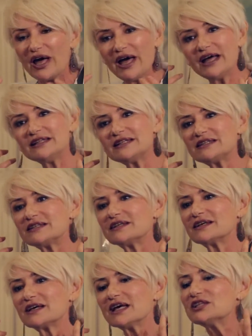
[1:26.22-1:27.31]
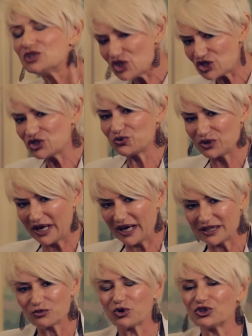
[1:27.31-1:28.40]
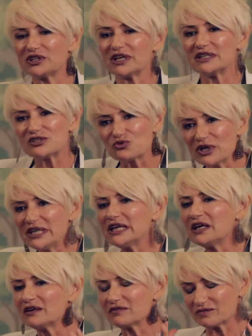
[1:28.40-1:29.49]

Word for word: And in addition to that, what is really